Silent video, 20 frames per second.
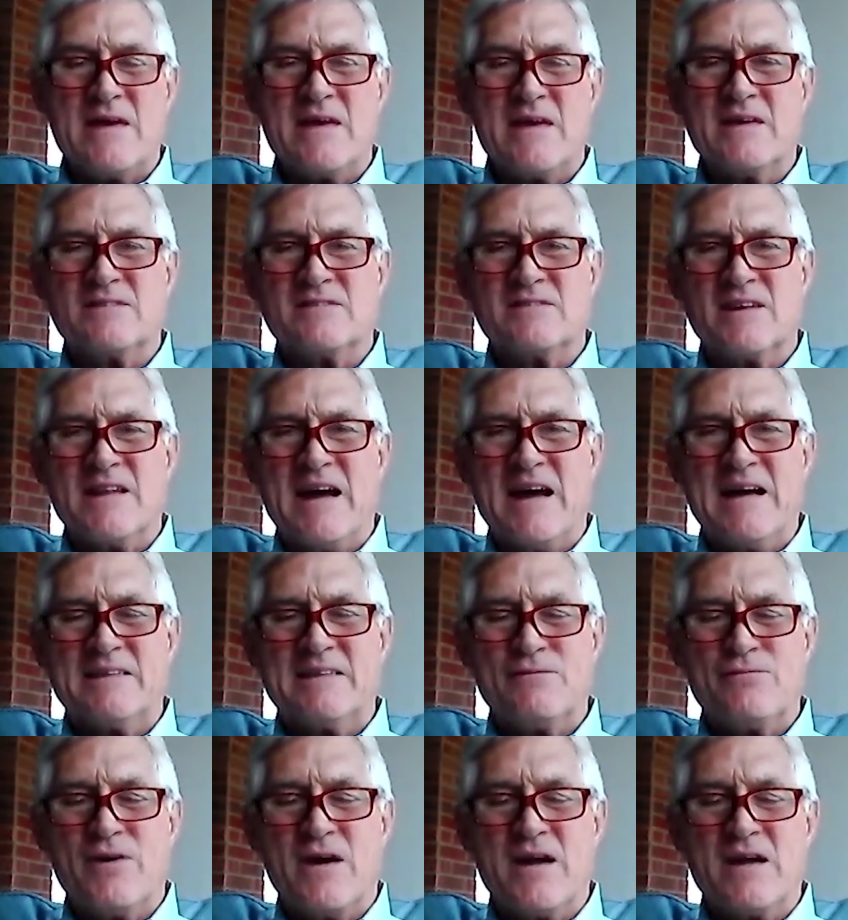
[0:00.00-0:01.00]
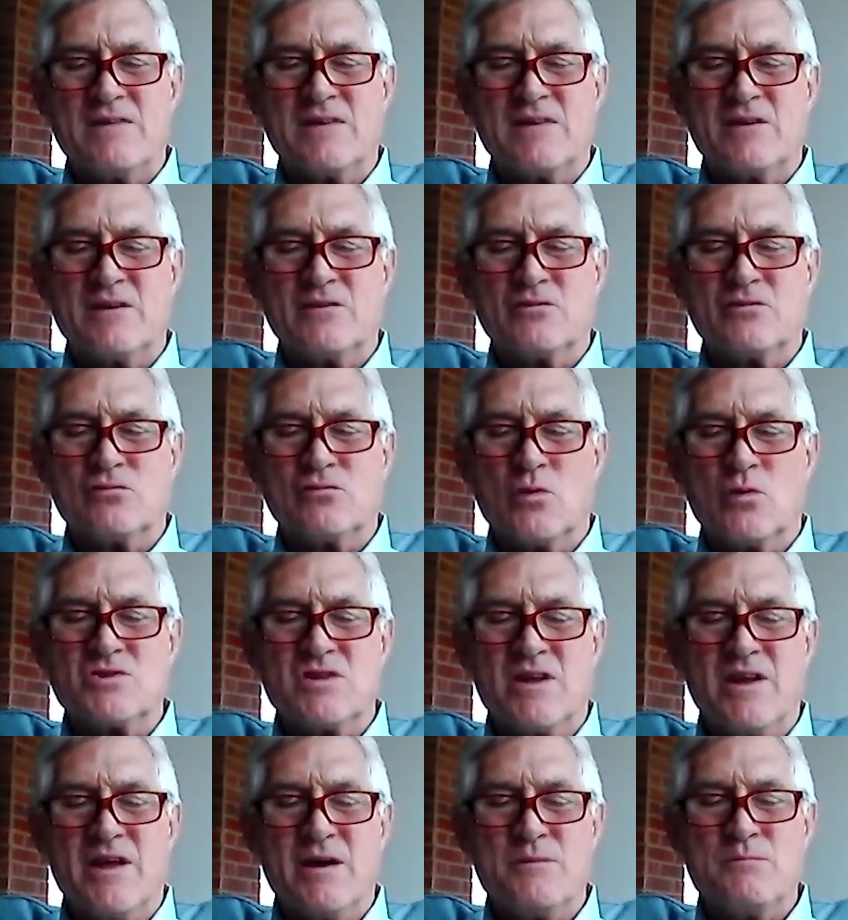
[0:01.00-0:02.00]
he has denied the faith and is worse
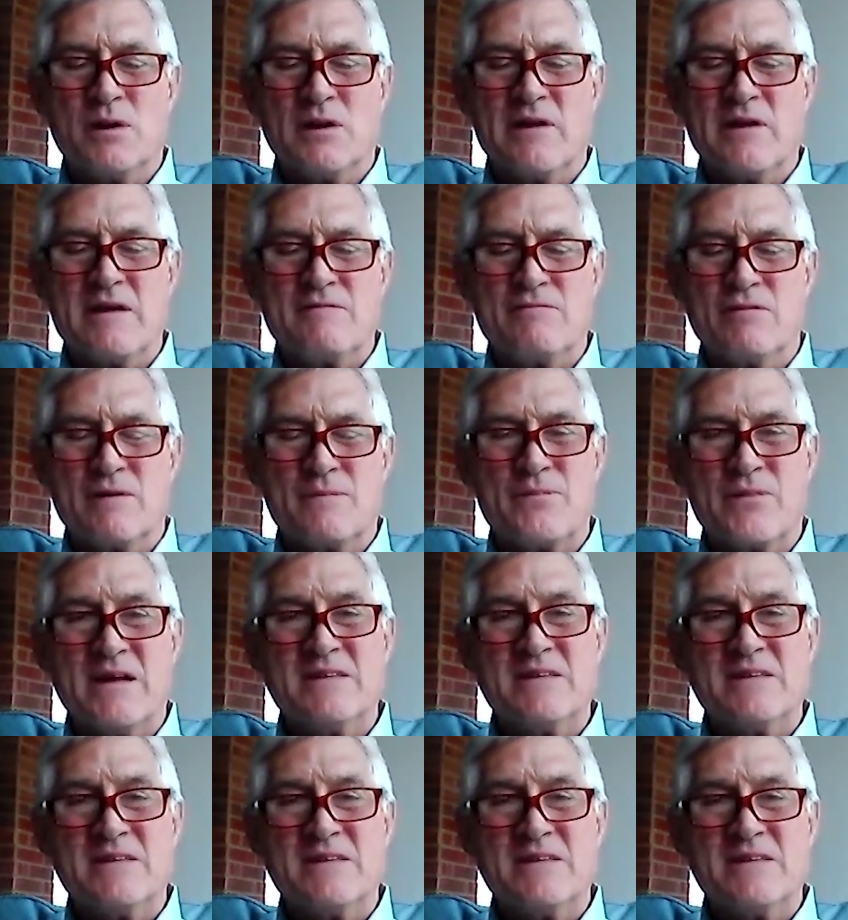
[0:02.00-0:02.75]
than an unbeliever.